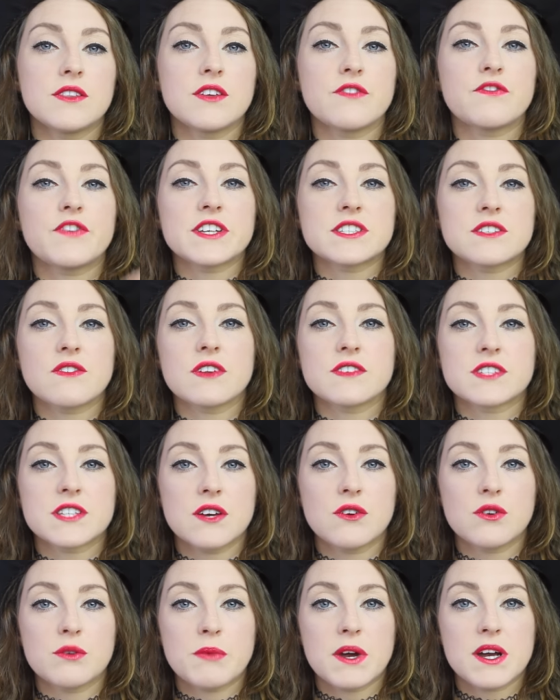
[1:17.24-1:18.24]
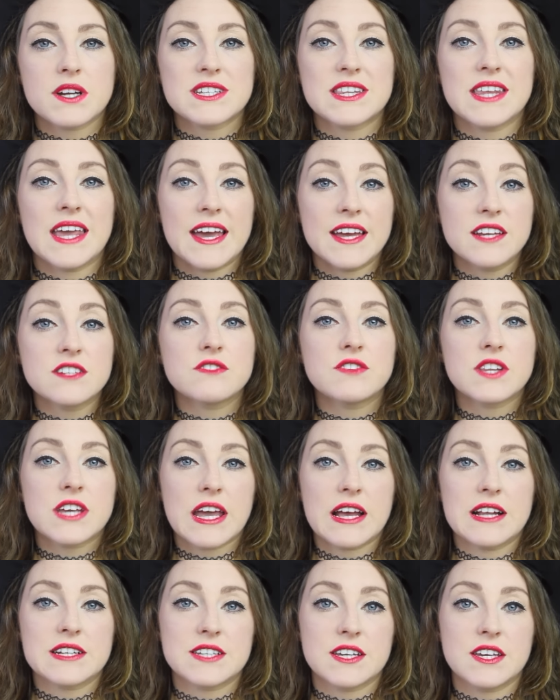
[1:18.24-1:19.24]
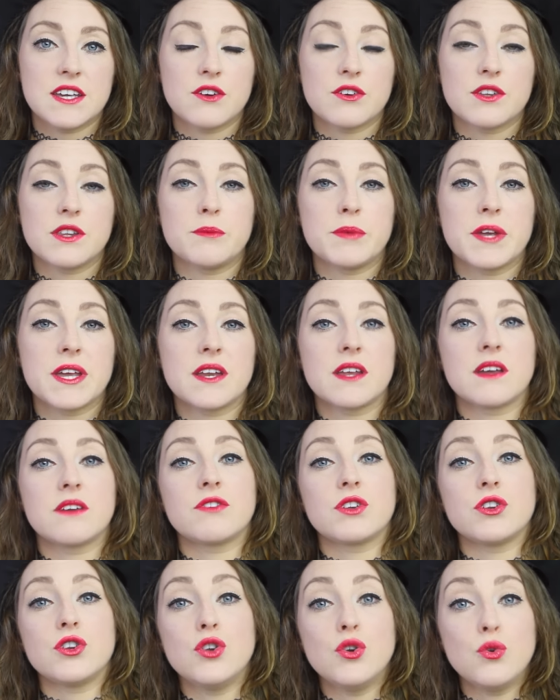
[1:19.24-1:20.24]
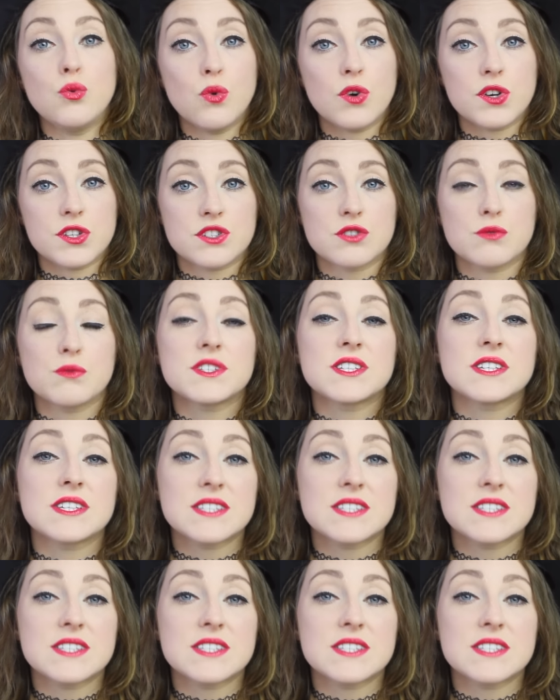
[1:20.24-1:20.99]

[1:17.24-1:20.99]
the Festival of Samhain marked the end of the Celtic year and the beginning of a new one, so it was